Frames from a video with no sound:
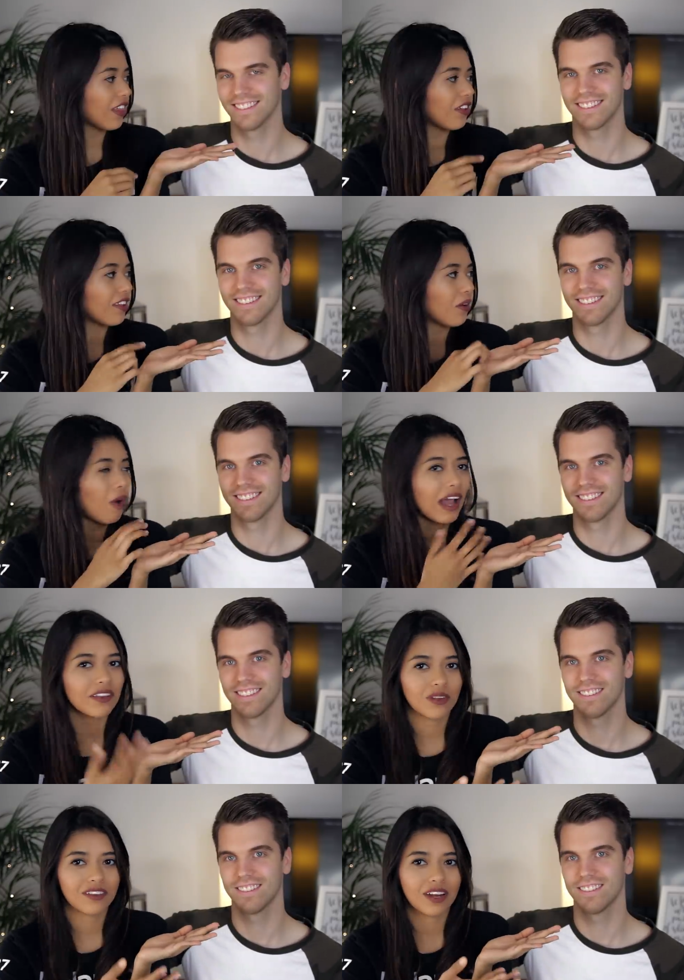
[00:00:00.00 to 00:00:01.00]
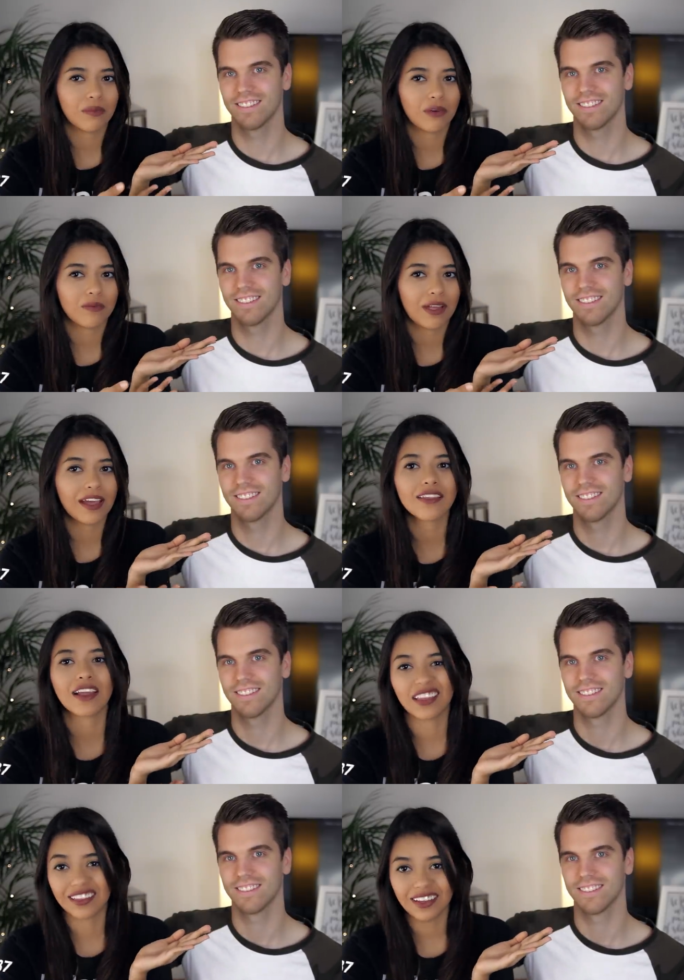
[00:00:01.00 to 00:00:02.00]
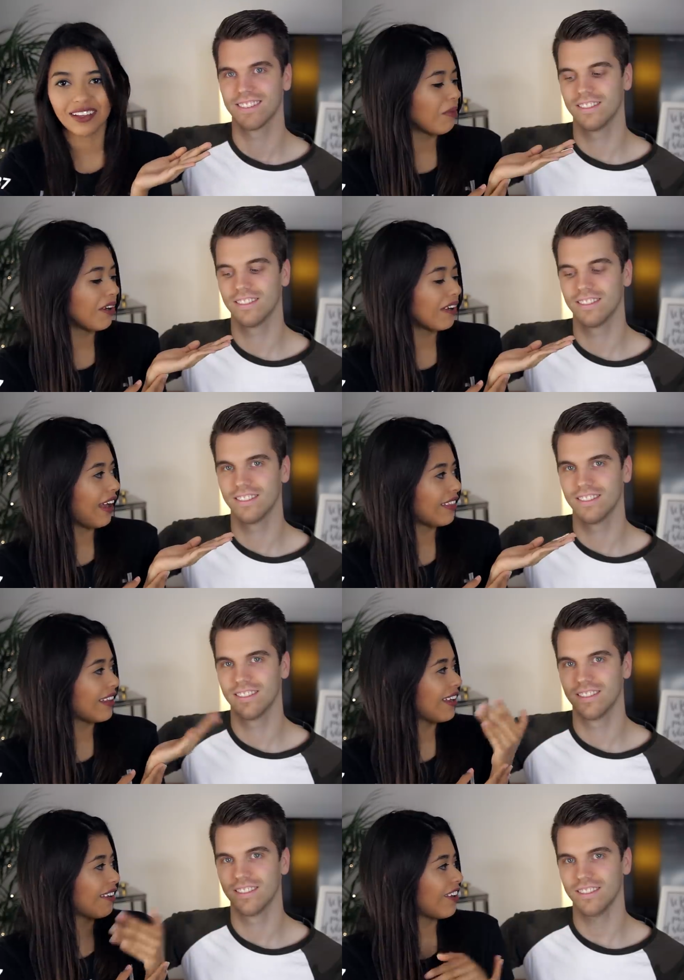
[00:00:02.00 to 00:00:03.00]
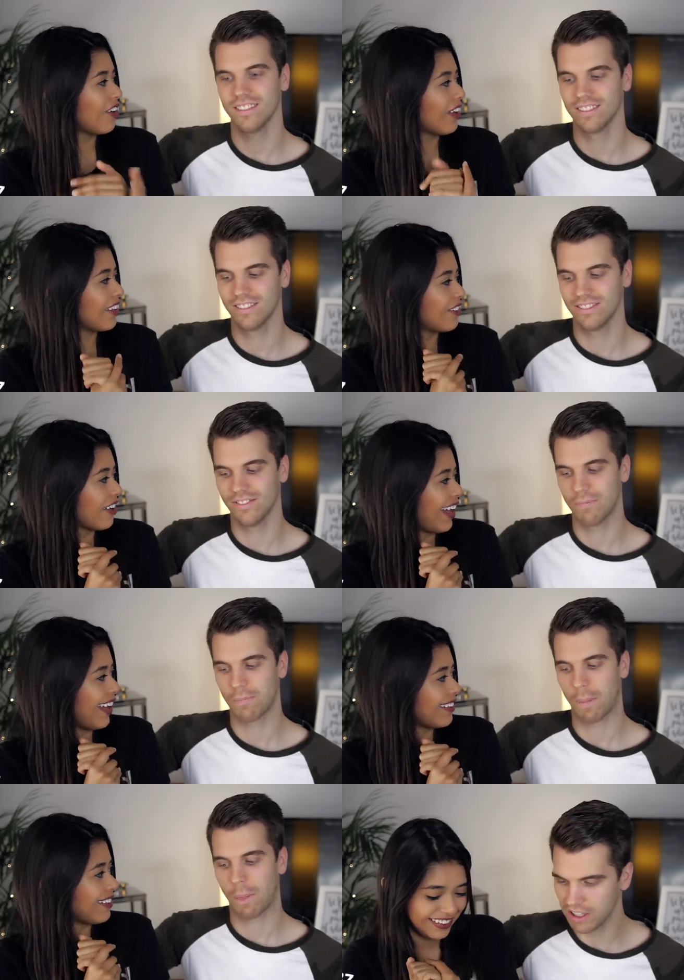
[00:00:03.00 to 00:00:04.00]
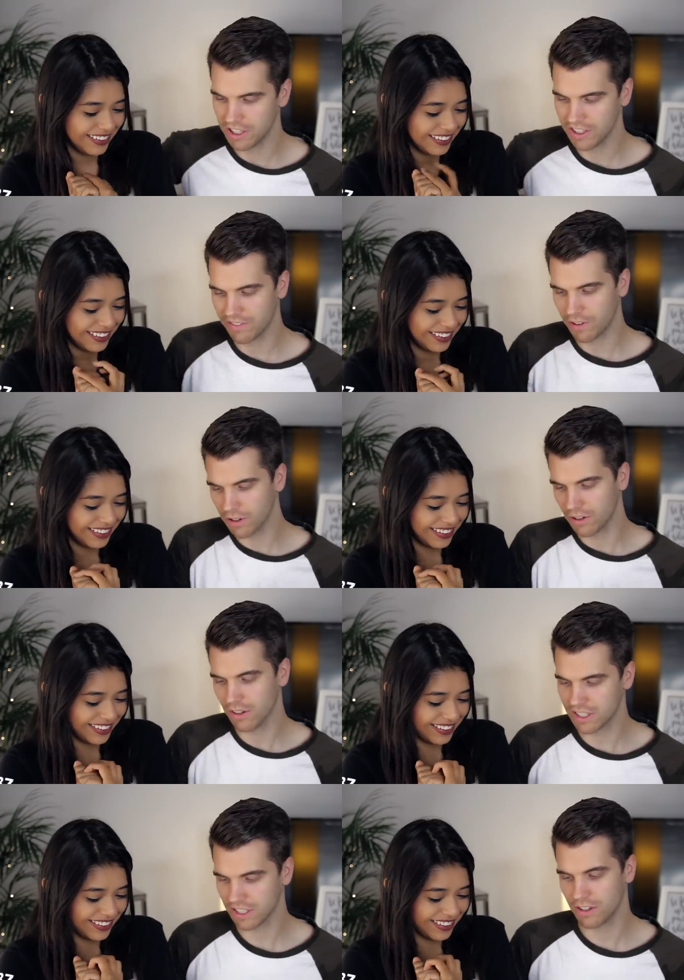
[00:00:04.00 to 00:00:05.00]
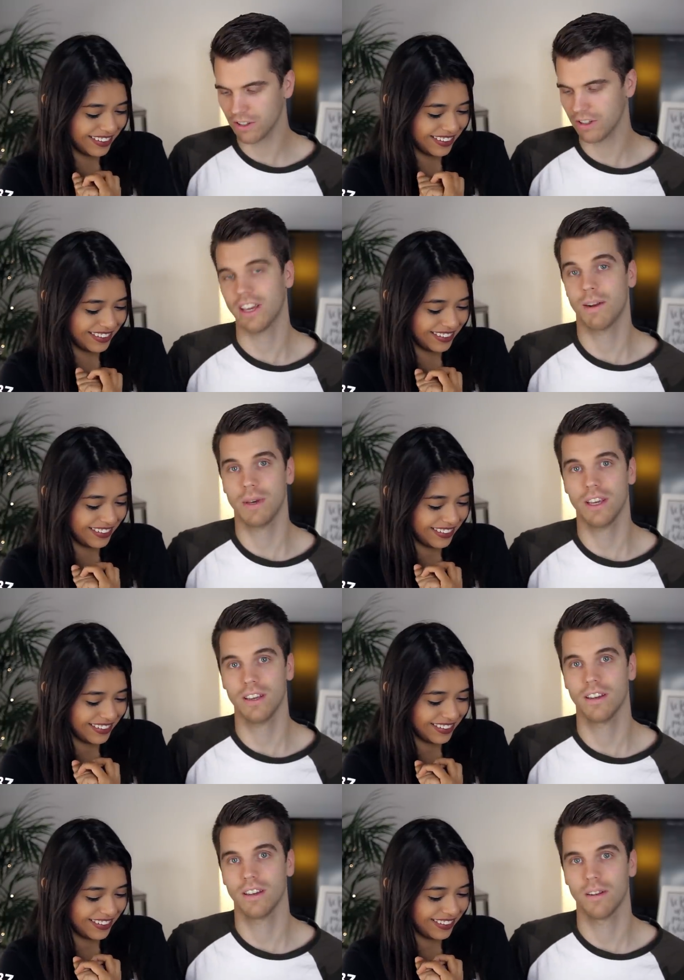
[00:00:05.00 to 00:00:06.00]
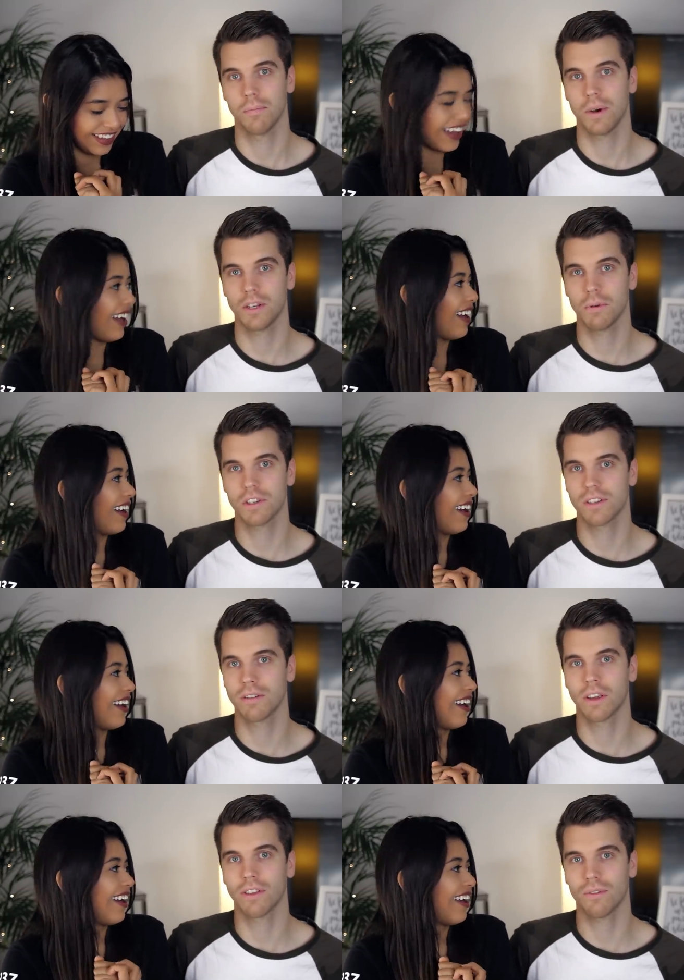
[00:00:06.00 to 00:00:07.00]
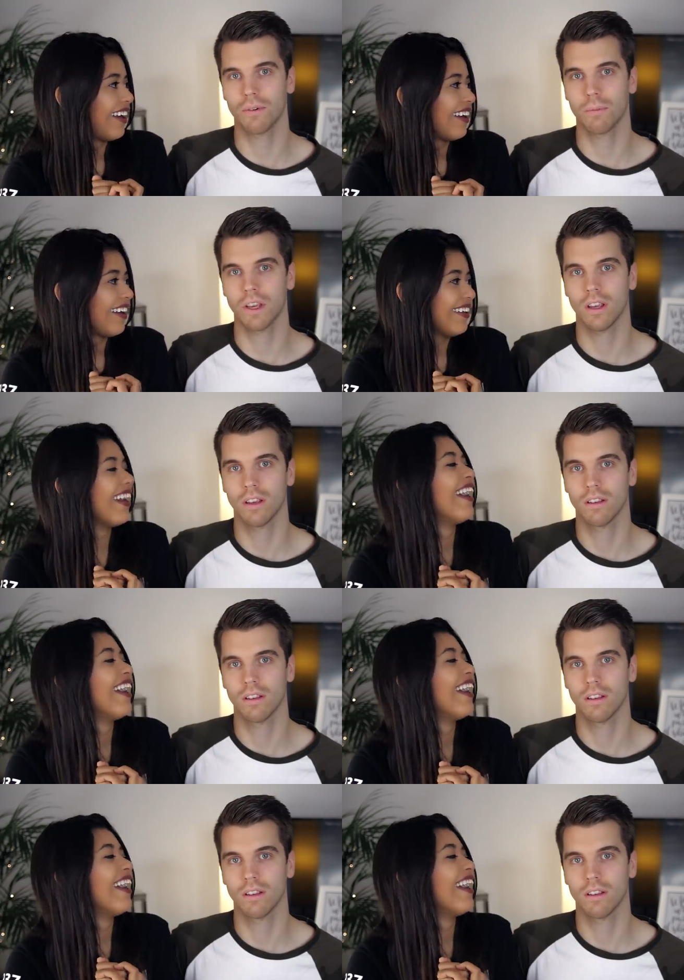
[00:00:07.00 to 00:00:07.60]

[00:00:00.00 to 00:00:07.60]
Speaker 1: I thought the wax was gonna burn my hand and it did, but I didn't even look at your hat.
Speaker 2: Well, here in that photo, it looks like you're looking at me, yeah. but you were just looking through me.